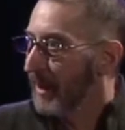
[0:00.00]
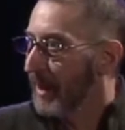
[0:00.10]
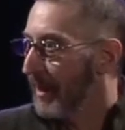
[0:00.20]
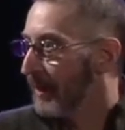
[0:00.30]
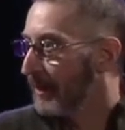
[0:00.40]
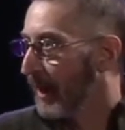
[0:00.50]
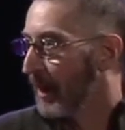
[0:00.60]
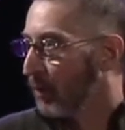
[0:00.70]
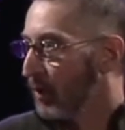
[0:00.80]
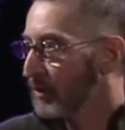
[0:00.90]
and I
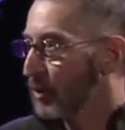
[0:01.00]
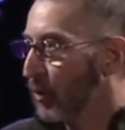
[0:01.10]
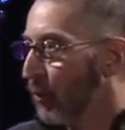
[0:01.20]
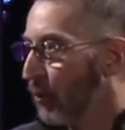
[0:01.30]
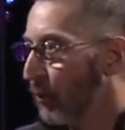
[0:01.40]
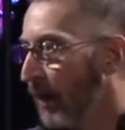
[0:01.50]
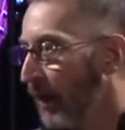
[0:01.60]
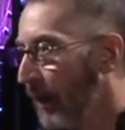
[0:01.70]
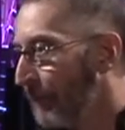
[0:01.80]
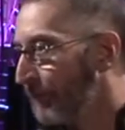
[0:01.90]
am
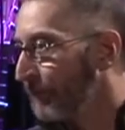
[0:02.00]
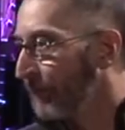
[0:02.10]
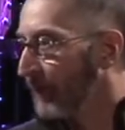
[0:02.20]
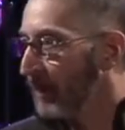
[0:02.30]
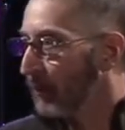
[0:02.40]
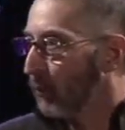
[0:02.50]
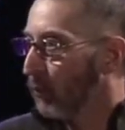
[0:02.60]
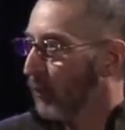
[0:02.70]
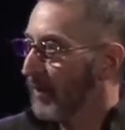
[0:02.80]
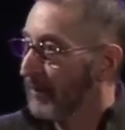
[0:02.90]
also
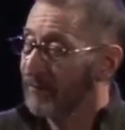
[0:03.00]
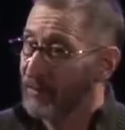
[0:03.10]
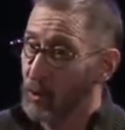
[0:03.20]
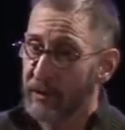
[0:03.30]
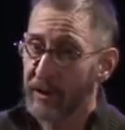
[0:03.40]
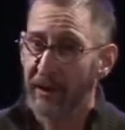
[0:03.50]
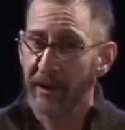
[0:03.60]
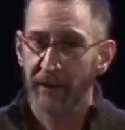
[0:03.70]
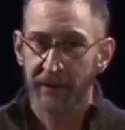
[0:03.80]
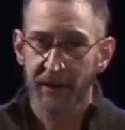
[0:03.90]
one of the Fuse
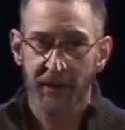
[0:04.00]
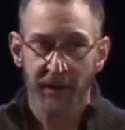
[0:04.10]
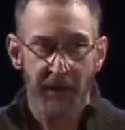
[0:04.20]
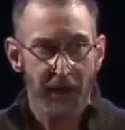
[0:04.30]
leaders.